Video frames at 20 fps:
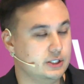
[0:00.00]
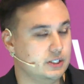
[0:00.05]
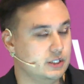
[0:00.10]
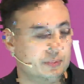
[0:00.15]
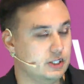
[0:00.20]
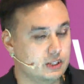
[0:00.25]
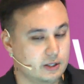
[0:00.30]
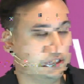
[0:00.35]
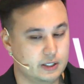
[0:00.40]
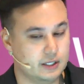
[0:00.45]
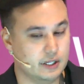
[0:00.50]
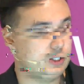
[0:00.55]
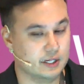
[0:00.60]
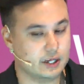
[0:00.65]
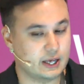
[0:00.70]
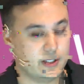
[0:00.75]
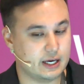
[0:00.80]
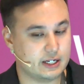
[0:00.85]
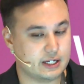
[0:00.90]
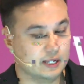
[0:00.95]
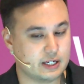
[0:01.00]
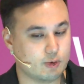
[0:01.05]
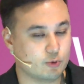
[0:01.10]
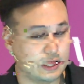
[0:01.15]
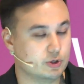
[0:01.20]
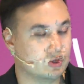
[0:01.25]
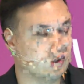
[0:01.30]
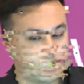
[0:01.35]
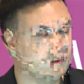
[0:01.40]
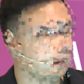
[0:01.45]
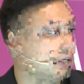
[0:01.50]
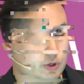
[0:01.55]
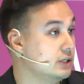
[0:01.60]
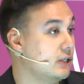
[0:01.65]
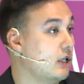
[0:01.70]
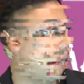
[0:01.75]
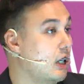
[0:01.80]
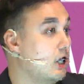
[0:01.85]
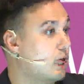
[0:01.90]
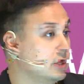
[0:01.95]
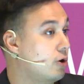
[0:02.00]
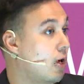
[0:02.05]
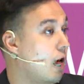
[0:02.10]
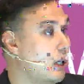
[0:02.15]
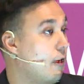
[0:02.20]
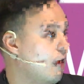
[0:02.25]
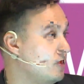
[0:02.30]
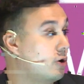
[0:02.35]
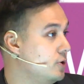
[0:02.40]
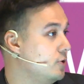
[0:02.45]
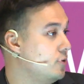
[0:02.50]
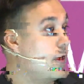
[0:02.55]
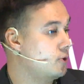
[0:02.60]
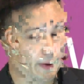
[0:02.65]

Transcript: per extra convert that you're adding here. That's why